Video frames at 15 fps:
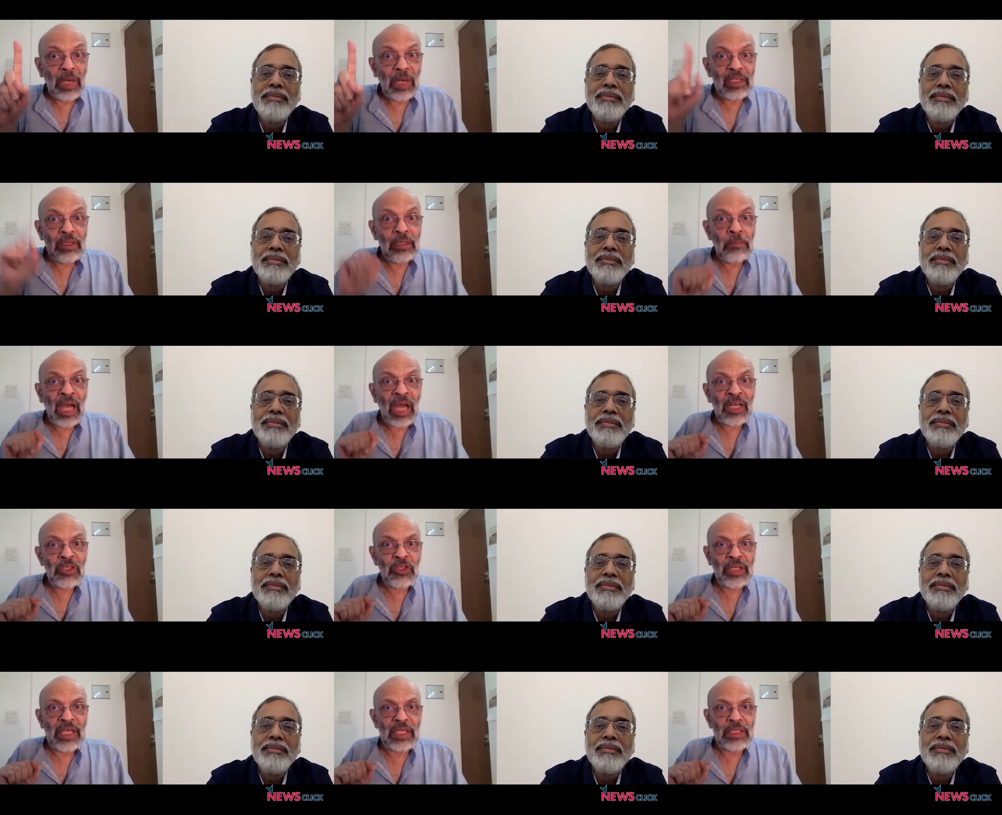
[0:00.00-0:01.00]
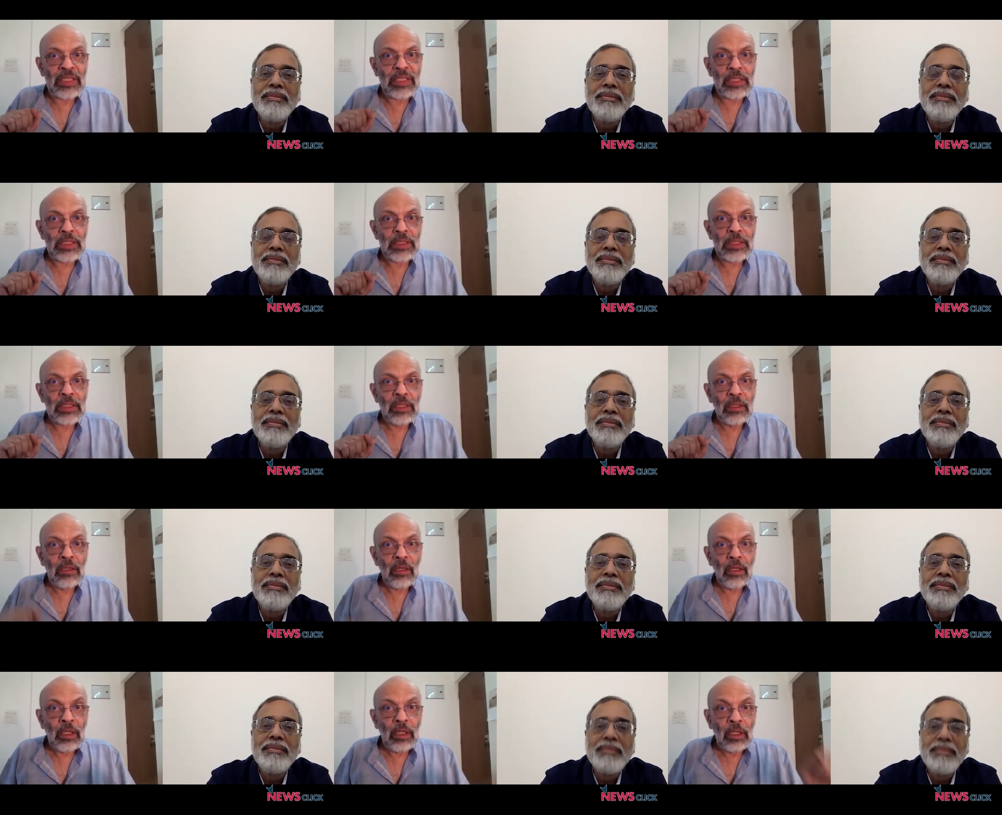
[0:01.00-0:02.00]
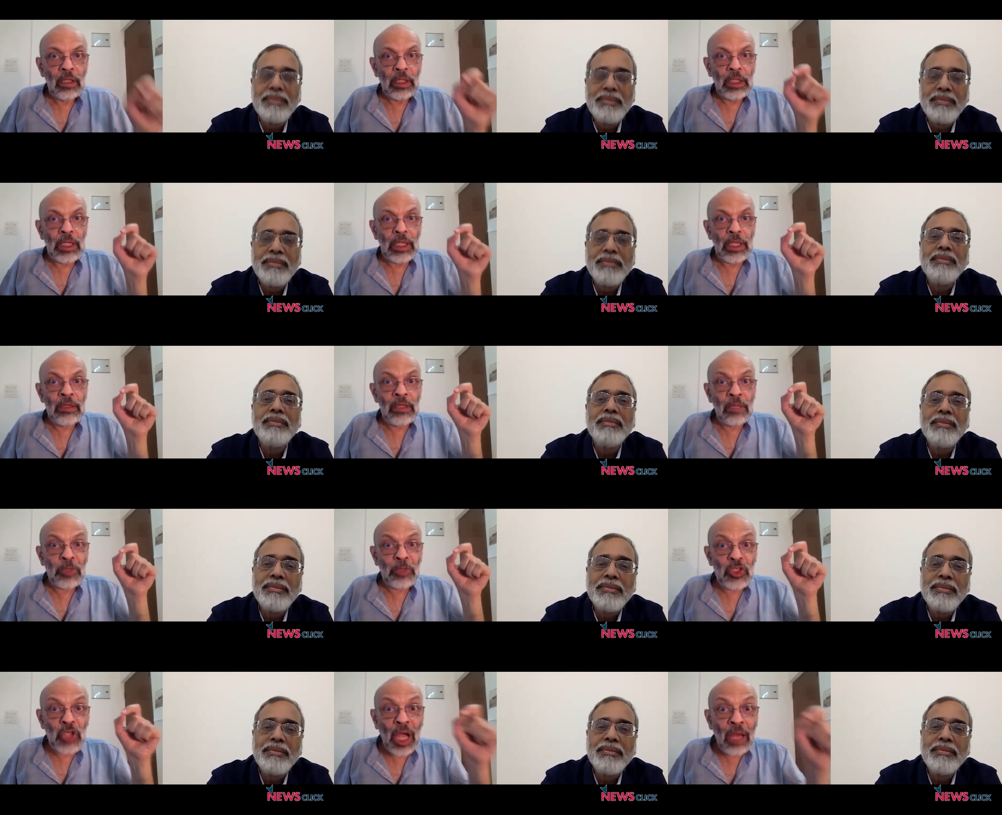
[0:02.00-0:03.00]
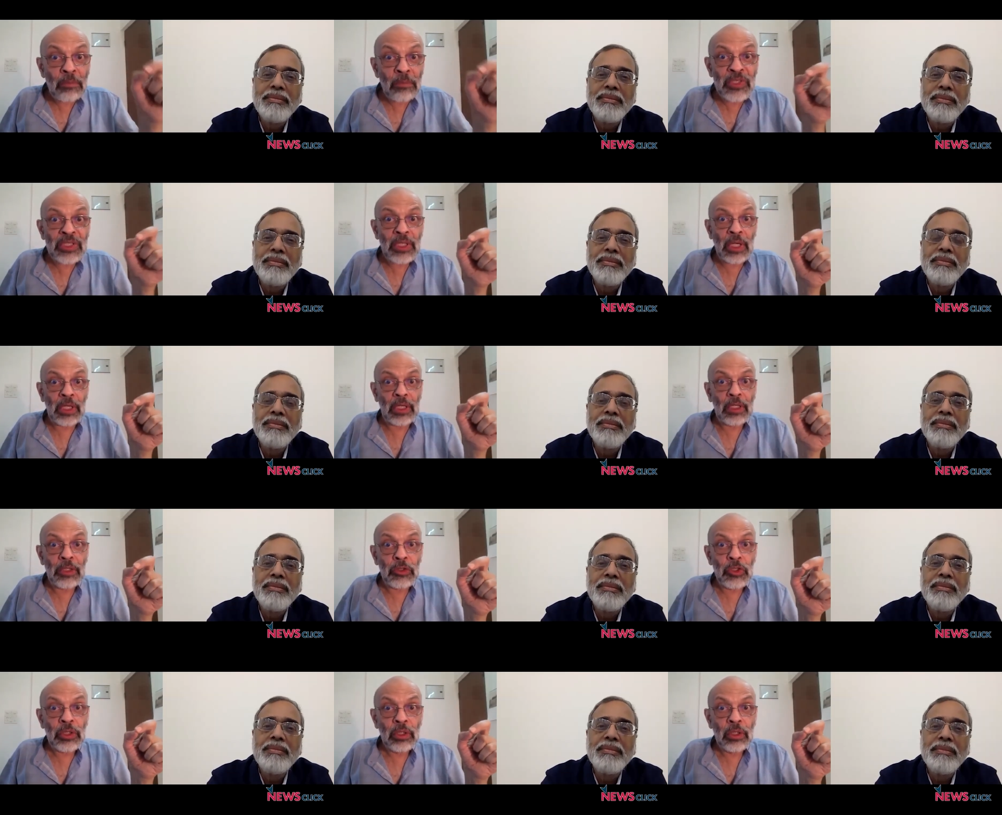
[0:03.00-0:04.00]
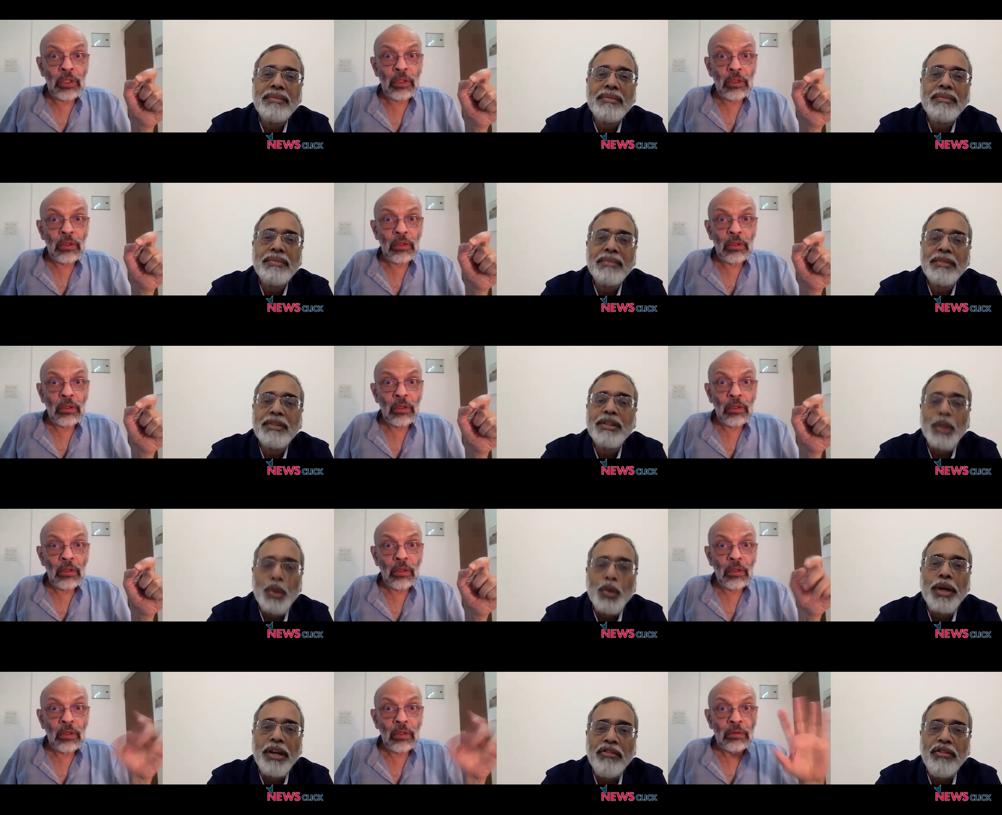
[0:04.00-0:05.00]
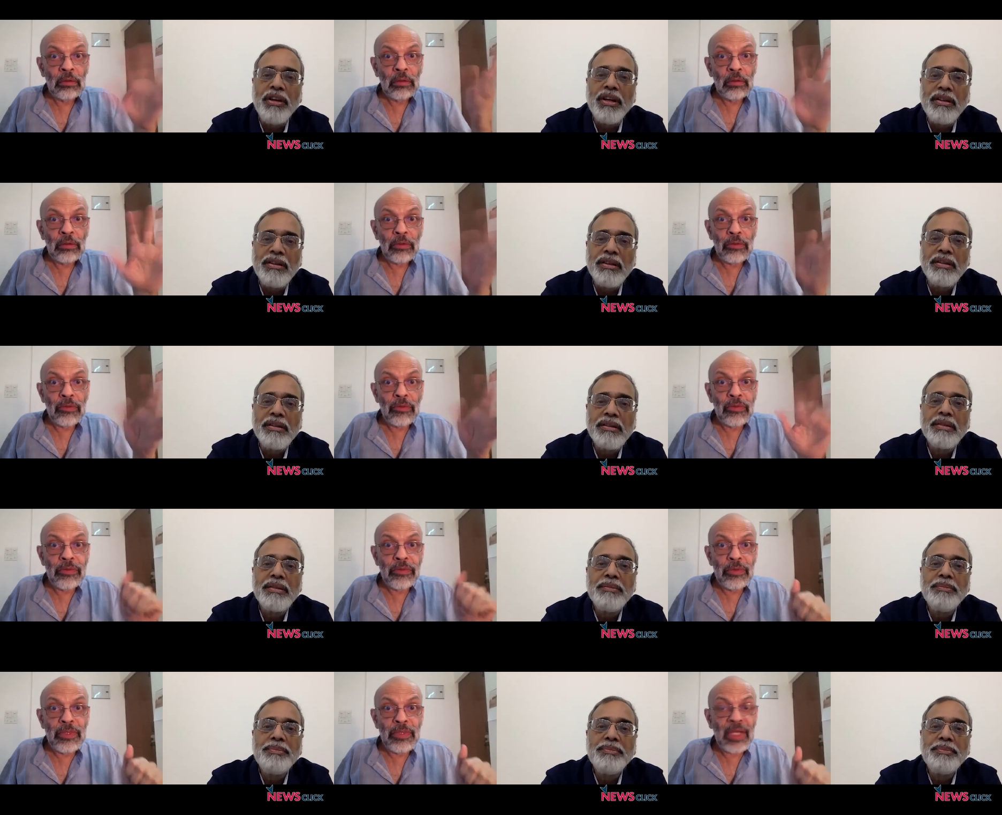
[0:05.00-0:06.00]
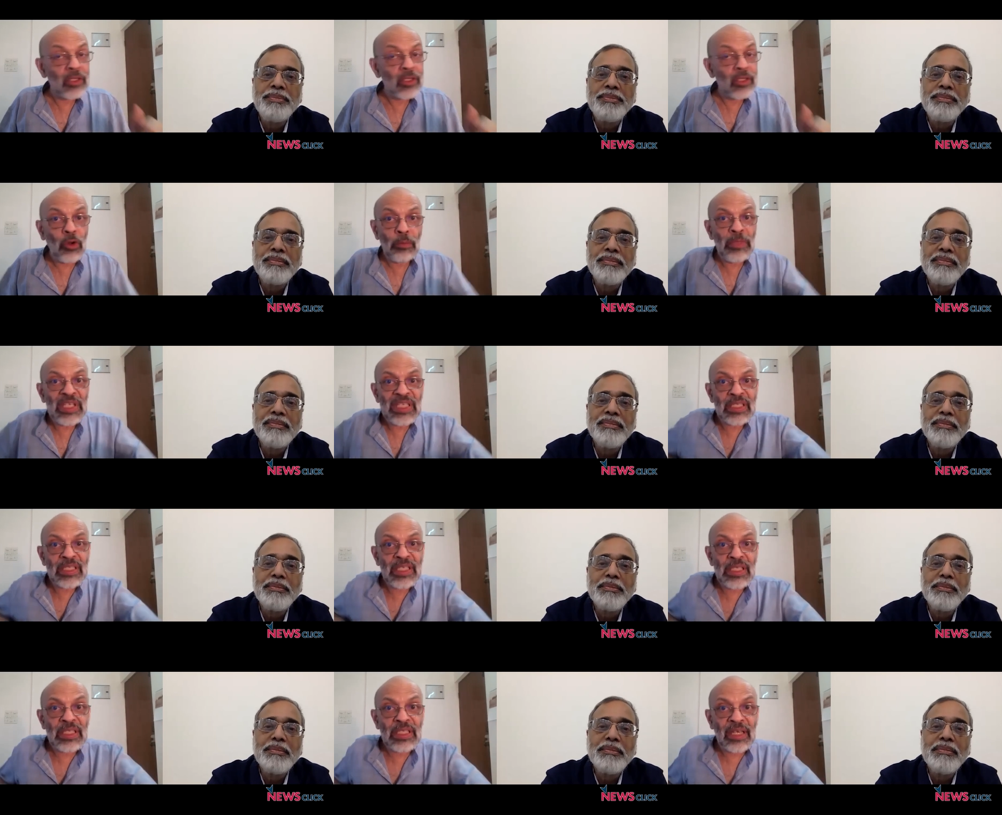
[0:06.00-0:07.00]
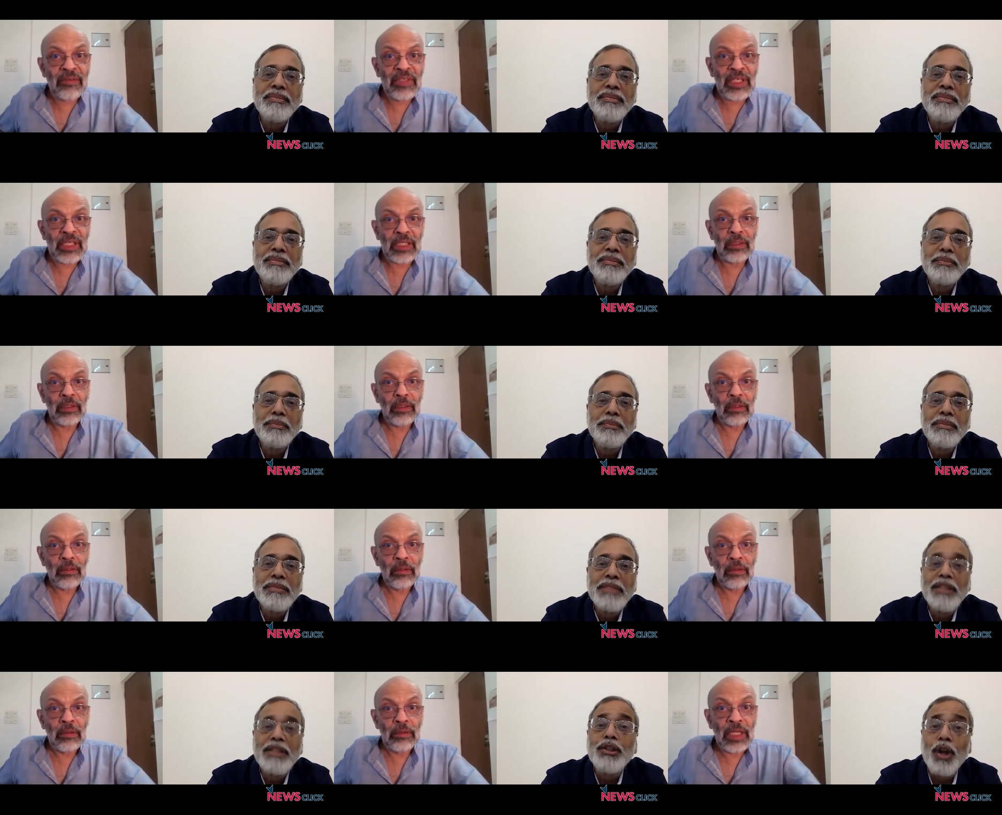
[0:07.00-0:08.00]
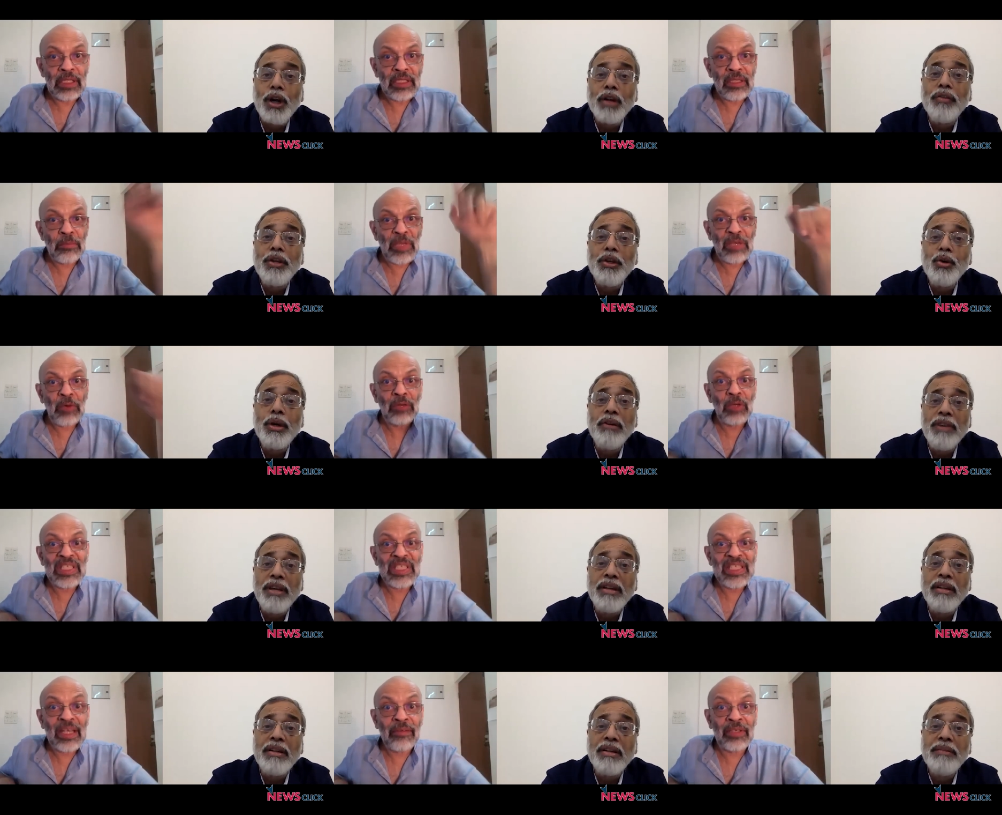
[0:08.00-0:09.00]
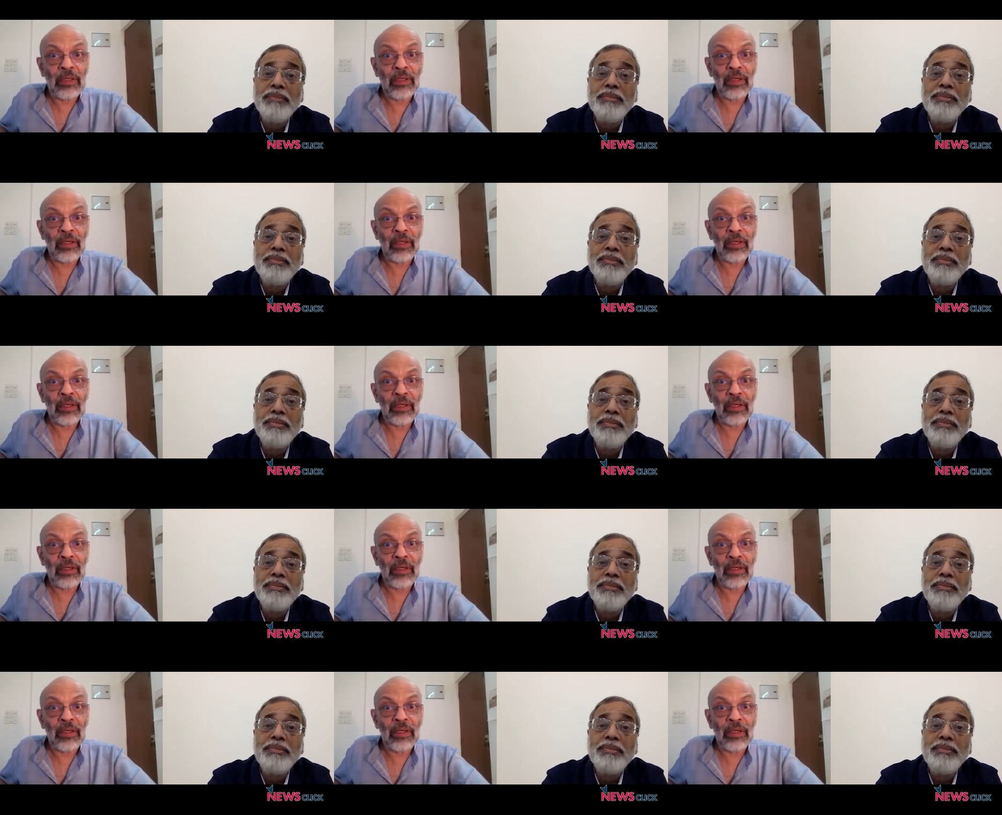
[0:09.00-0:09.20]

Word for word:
Speaker 1: in the Maharashtra cases. In the Punjab surge,
Speaker 2: U K variant,
Speaker 1: there is no B sixteen seventeen. There is the B one one seven.